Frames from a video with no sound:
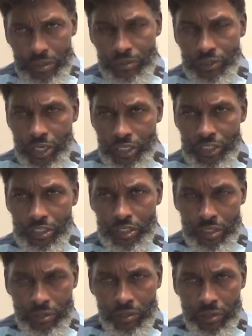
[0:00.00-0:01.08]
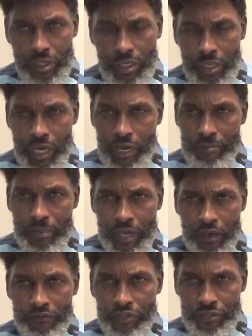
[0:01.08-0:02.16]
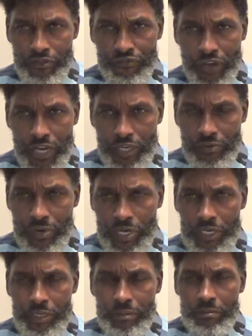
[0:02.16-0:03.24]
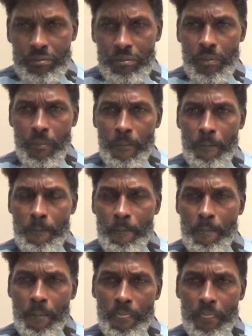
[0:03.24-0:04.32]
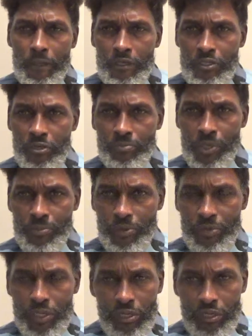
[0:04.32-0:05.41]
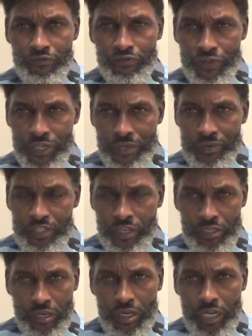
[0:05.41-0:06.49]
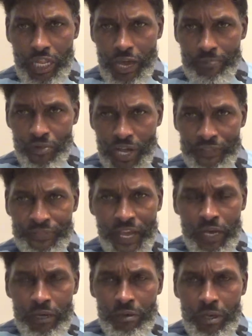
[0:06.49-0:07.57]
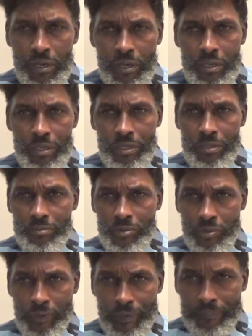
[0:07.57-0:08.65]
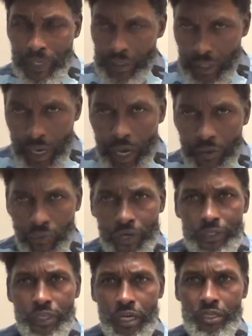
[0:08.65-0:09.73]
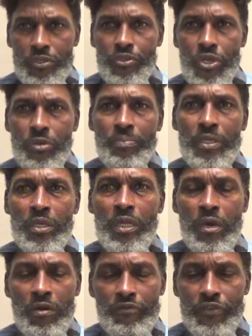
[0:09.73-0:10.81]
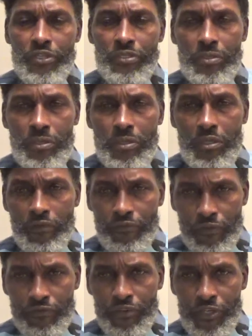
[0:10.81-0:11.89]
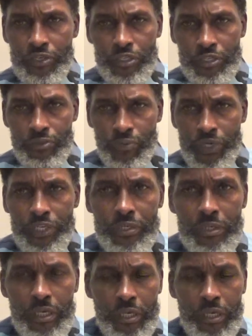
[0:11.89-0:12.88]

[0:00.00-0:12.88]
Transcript: United States gonna collapse after they fight Iran. You know, people be looking for everything to collapse right now. But God want Donald Trump in that office to fulfill his will.